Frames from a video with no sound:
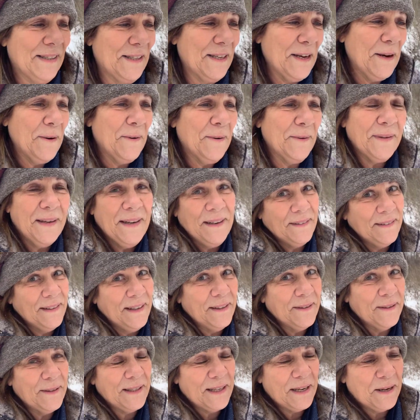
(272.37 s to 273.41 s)
so here, you
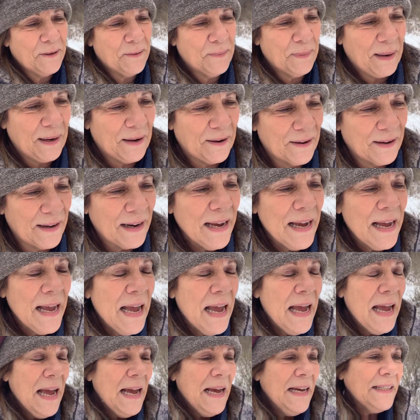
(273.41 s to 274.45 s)
know, single parent.
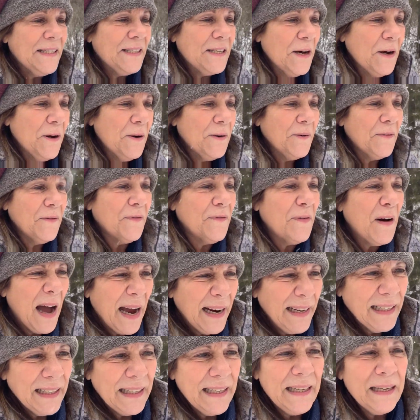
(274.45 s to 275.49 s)
So
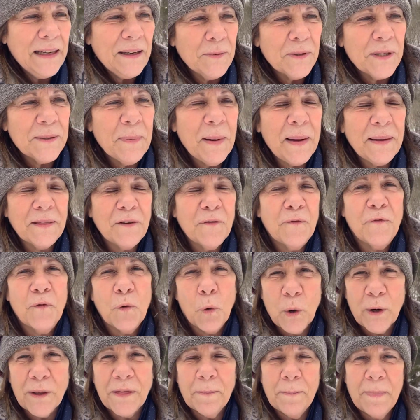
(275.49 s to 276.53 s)
finally, it was about the
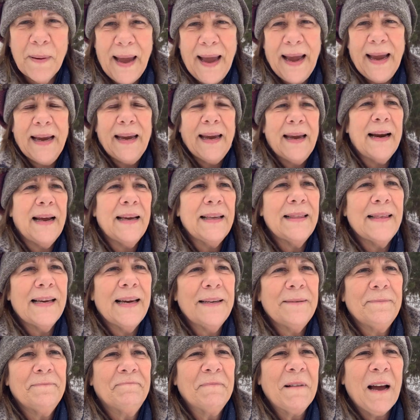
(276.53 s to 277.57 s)
fourth bank. And I
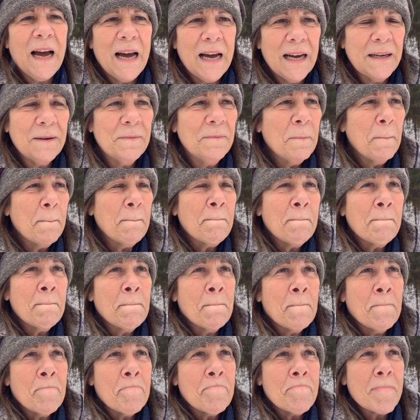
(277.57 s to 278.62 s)
said, God,
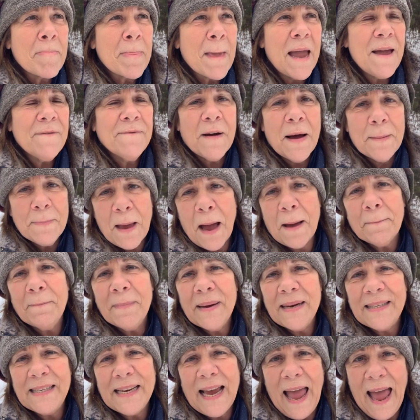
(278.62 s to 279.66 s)
if I'm not
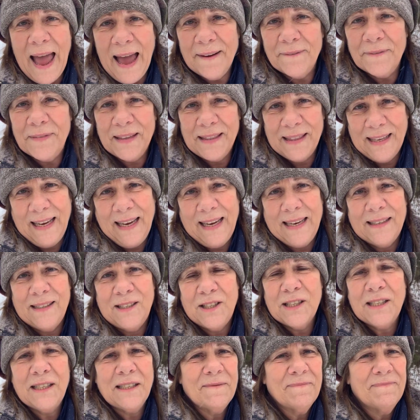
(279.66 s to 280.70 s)
meant to have the land,
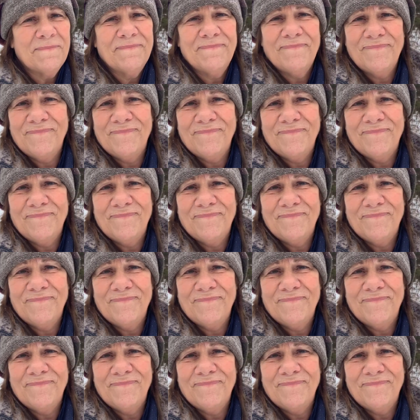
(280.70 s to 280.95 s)
just